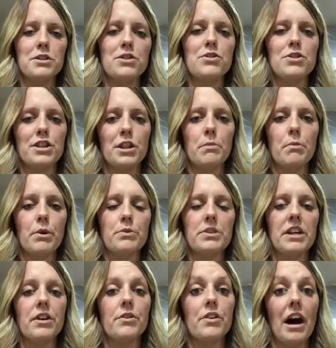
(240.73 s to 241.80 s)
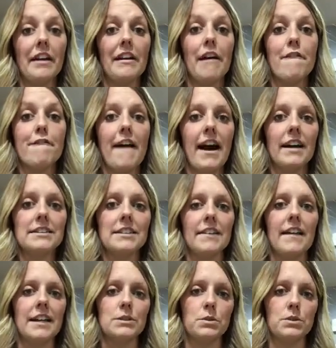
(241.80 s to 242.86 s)
It's usually the protein or not enough fats,
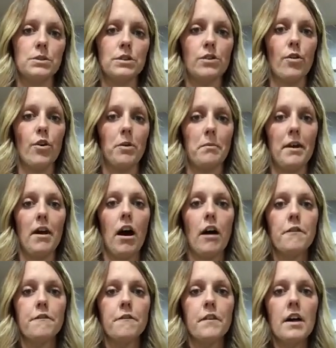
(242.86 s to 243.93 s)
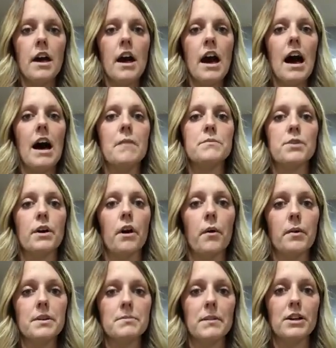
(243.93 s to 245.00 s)
and that's what's throwing me off. So I
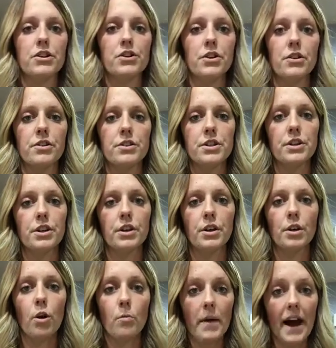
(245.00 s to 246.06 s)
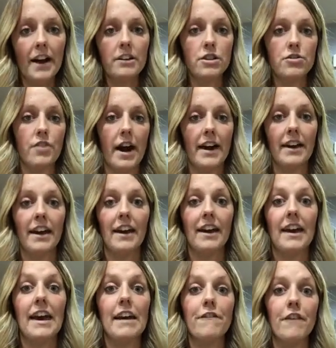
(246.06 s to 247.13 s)
always make sure to go back to
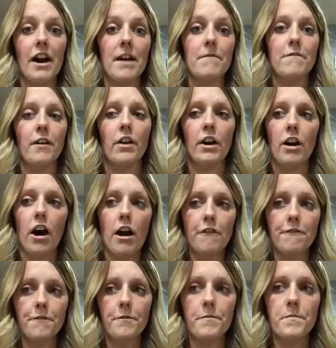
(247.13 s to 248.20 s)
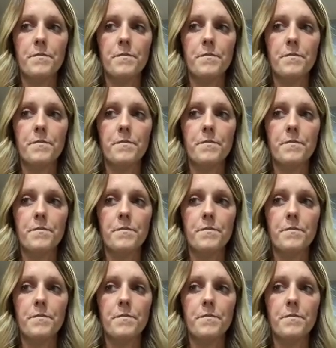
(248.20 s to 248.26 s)
tracking if I'm falling off.